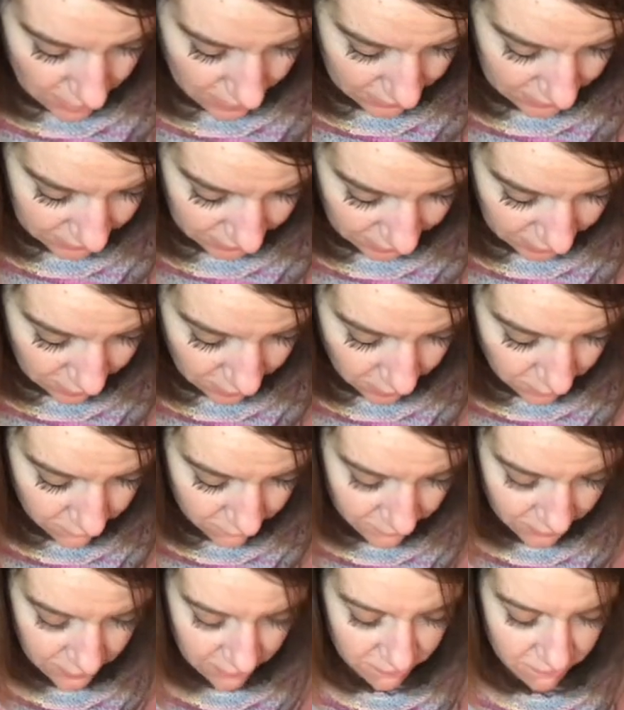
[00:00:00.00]
and I know
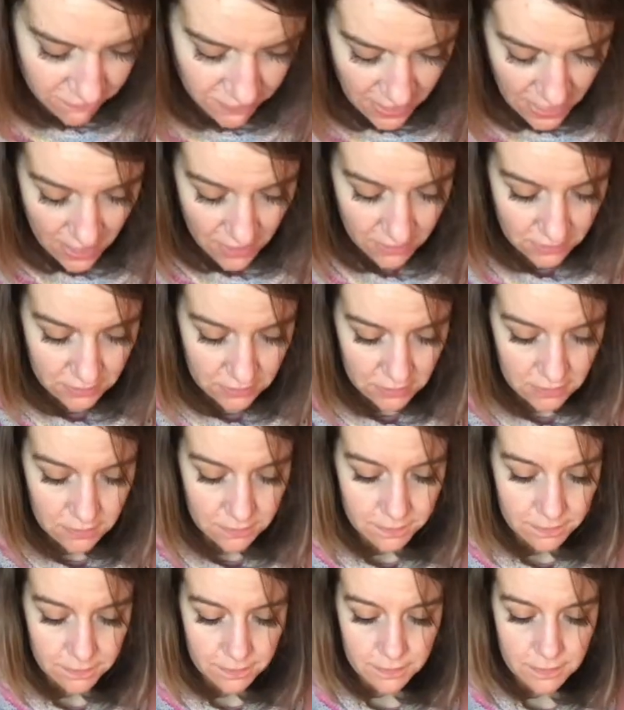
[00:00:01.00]
for a fact,
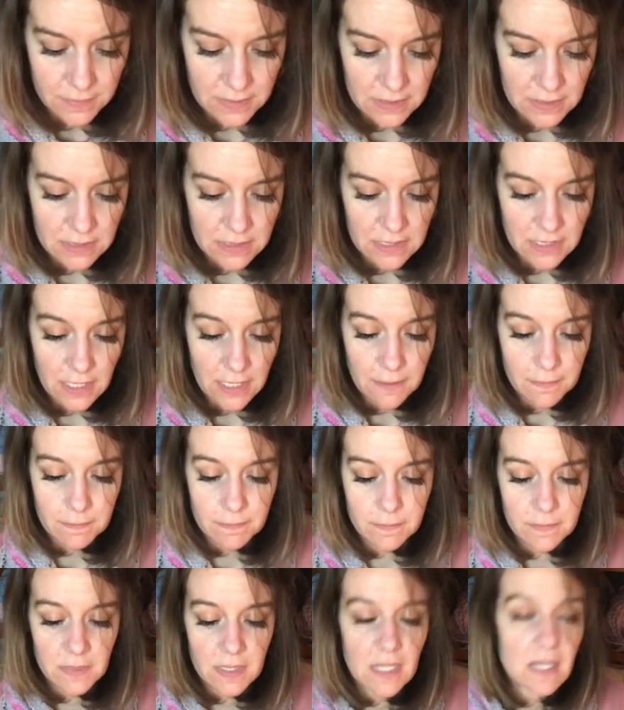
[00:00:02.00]
let's see,
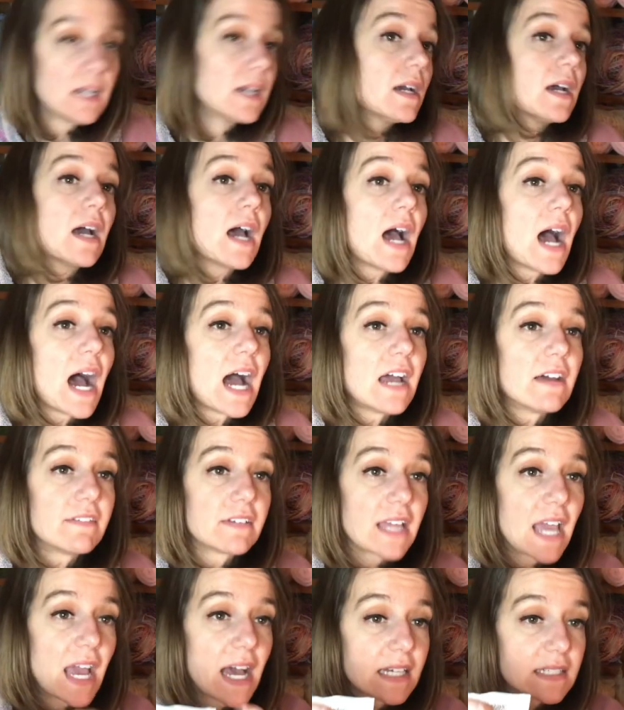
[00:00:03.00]
I have
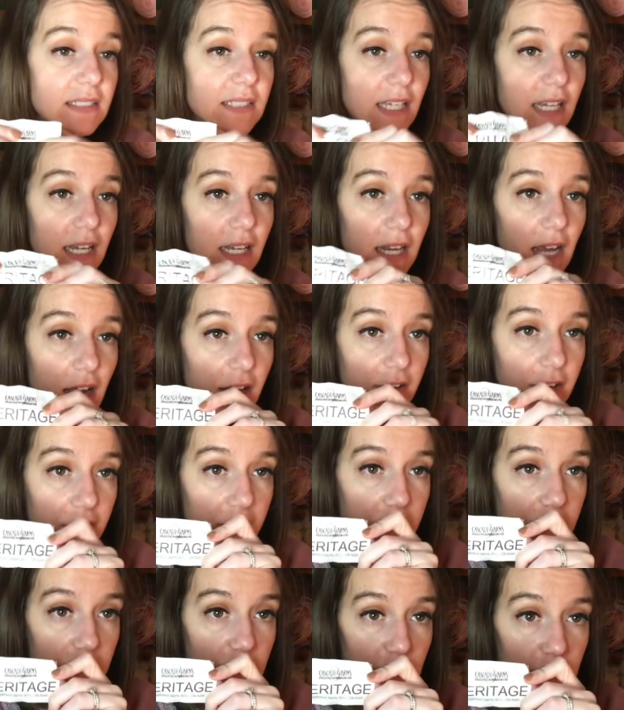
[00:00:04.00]
a Cascade
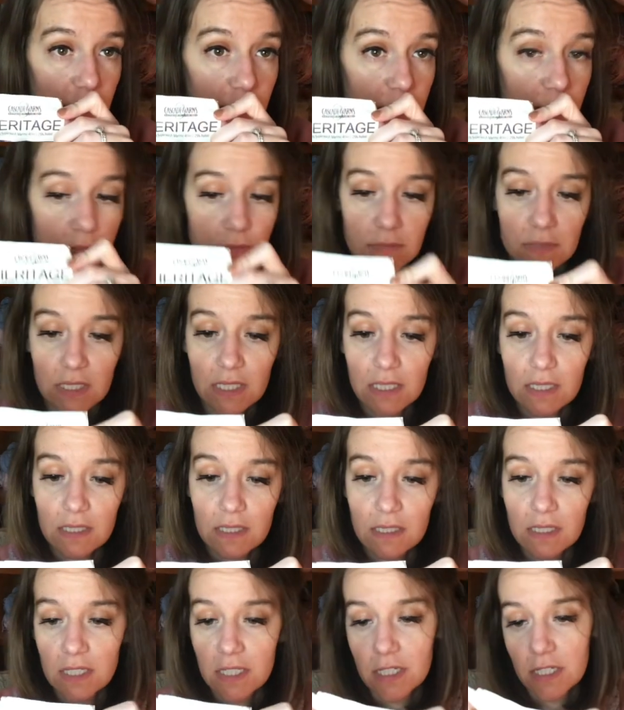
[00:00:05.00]
Heritage
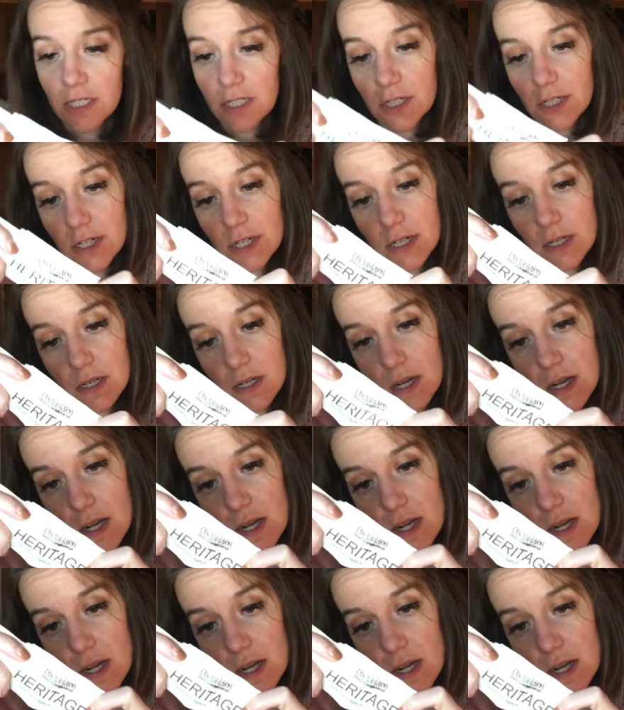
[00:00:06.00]
in here.